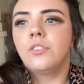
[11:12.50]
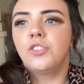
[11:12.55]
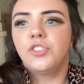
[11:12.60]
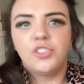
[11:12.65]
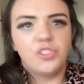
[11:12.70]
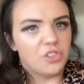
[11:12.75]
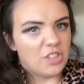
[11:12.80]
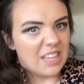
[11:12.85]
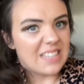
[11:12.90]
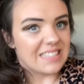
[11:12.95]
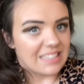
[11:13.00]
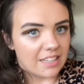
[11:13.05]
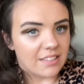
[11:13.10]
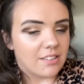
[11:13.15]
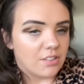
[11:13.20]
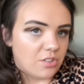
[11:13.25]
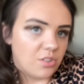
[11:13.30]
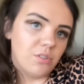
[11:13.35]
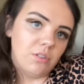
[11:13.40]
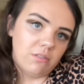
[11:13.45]
is
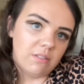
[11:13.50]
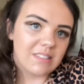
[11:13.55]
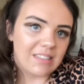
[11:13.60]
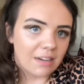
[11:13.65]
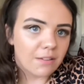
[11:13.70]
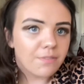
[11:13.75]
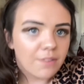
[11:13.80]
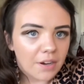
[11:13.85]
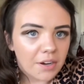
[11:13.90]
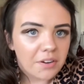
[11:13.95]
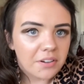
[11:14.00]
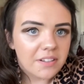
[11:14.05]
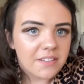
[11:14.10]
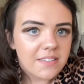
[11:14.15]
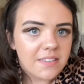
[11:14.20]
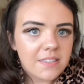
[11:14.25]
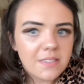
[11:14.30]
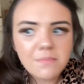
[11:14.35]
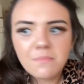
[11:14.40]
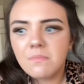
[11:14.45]
that a fair
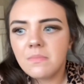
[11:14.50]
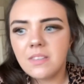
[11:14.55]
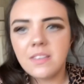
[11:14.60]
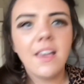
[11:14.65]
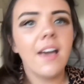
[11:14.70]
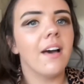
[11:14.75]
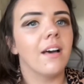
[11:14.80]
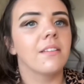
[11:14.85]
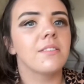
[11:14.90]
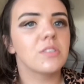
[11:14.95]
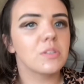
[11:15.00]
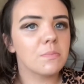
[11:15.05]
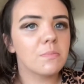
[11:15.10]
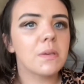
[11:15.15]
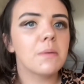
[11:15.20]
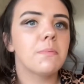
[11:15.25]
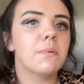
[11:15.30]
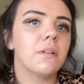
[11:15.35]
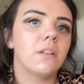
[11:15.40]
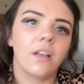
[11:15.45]
criticism? Yeah, some
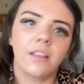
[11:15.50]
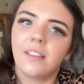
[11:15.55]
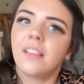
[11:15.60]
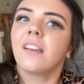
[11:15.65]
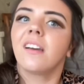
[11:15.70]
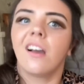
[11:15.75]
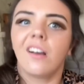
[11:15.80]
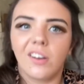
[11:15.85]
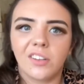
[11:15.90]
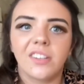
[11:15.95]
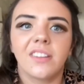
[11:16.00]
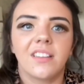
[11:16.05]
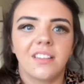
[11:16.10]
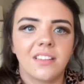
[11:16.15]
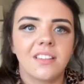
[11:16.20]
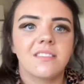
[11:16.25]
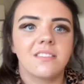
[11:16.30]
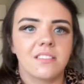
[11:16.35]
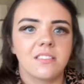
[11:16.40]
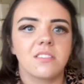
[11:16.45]
people I think are going to think
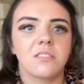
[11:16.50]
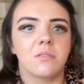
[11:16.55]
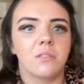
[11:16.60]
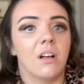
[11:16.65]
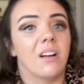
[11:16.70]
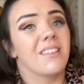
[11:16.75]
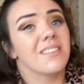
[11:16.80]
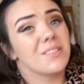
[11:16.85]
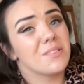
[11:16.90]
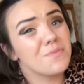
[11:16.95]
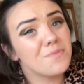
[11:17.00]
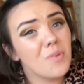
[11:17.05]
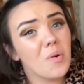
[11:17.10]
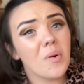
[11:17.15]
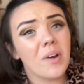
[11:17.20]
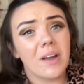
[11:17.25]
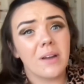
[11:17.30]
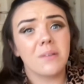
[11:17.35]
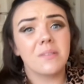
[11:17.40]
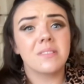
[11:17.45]
this is too long because it's 4
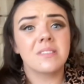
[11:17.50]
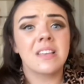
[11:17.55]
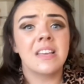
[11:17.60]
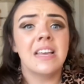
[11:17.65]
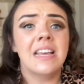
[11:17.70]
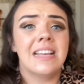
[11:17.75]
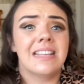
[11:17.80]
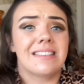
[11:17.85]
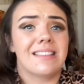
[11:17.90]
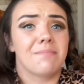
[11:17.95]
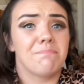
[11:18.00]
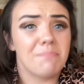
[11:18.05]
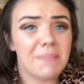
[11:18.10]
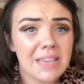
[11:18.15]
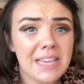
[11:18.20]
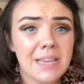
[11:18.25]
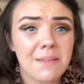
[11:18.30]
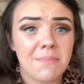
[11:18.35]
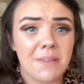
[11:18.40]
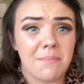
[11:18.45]
hours, it's a big
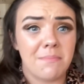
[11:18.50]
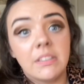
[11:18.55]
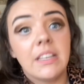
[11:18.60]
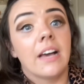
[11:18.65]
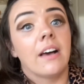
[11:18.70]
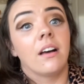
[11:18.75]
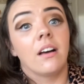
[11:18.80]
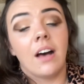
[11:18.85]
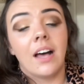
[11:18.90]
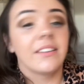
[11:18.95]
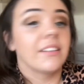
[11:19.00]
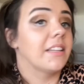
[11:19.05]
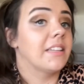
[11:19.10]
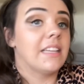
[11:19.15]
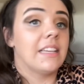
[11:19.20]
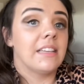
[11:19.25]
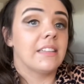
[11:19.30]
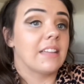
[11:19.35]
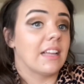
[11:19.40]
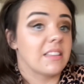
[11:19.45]
commitment, and I
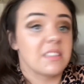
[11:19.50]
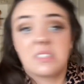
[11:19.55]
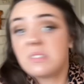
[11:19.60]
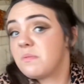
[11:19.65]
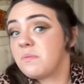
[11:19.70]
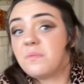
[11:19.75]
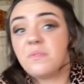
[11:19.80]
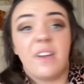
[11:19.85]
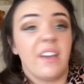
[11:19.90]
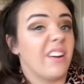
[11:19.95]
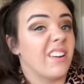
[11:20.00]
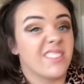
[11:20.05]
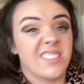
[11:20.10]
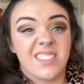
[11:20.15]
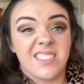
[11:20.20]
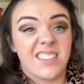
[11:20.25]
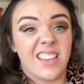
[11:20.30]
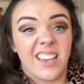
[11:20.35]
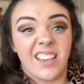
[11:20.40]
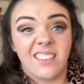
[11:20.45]
think that's fair to
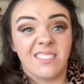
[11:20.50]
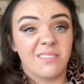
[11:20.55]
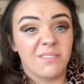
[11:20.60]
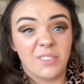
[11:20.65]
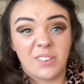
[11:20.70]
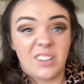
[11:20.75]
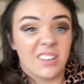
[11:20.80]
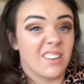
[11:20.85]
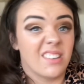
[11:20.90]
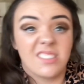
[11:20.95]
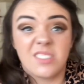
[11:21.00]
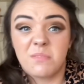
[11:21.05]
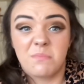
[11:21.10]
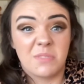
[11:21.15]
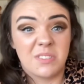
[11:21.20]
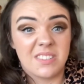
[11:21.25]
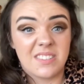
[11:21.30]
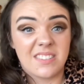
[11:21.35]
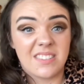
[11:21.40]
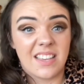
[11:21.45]
say for someone
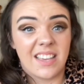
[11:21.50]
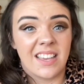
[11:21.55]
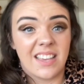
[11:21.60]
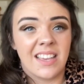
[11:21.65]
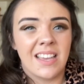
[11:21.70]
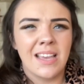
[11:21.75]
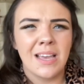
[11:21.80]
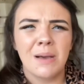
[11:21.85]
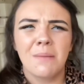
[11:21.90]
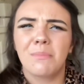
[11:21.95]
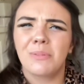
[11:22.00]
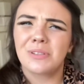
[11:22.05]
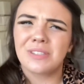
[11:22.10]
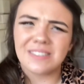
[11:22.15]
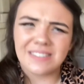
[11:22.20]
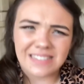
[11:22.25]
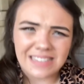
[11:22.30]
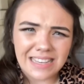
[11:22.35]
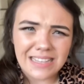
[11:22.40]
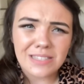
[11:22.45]
to say. But to
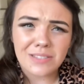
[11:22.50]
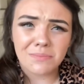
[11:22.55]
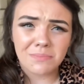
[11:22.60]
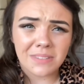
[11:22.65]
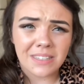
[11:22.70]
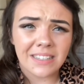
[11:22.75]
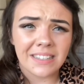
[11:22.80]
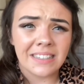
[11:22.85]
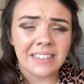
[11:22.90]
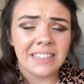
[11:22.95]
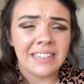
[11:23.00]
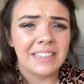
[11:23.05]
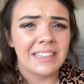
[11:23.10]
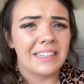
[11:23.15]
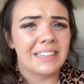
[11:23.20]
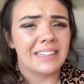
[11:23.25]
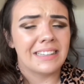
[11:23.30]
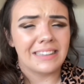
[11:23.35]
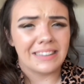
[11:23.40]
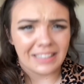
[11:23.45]
say something
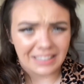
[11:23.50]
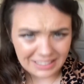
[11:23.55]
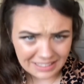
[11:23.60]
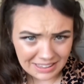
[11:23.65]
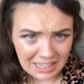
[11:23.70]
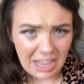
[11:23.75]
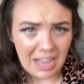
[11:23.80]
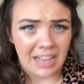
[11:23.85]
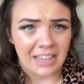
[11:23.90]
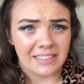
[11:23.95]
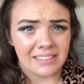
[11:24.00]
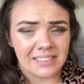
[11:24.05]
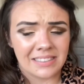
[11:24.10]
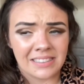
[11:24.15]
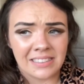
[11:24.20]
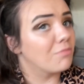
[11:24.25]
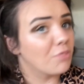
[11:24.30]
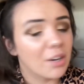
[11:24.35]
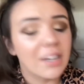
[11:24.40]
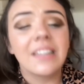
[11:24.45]
like that,
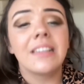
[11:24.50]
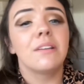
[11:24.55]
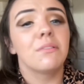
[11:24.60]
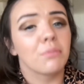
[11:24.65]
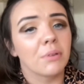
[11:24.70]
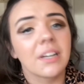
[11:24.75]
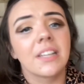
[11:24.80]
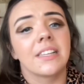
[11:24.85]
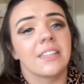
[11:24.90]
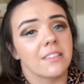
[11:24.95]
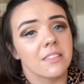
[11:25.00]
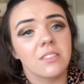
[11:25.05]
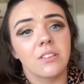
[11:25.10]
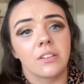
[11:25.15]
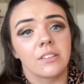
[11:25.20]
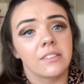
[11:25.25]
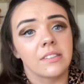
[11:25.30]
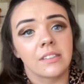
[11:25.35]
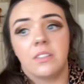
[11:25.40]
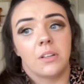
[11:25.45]
really, really
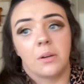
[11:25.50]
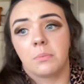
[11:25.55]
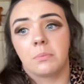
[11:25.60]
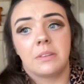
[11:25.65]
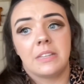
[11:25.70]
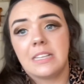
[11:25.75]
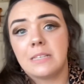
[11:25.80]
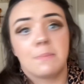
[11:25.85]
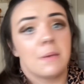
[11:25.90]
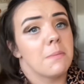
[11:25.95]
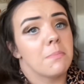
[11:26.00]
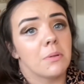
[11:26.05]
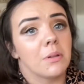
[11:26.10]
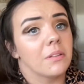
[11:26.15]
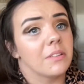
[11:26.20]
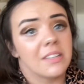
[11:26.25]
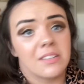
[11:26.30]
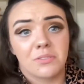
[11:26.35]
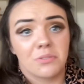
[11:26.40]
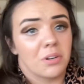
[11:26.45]
insulting.
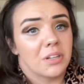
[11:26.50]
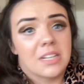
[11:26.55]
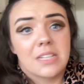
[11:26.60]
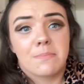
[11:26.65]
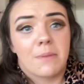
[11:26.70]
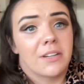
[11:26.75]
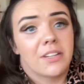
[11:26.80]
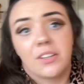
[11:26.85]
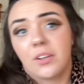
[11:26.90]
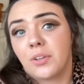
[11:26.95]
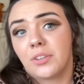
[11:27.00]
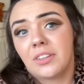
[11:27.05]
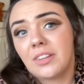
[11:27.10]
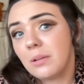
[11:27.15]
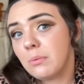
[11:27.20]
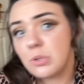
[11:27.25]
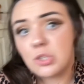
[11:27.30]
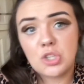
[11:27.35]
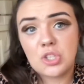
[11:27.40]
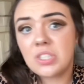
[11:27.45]
These critics might have thought that they were
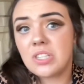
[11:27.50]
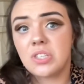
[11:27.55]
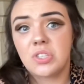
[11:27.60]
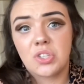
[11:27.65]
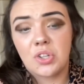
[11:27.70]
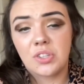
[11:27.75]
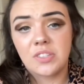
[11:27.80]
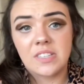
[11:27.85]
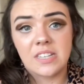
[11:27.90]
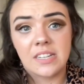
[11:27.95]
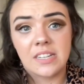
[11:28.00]
just insulting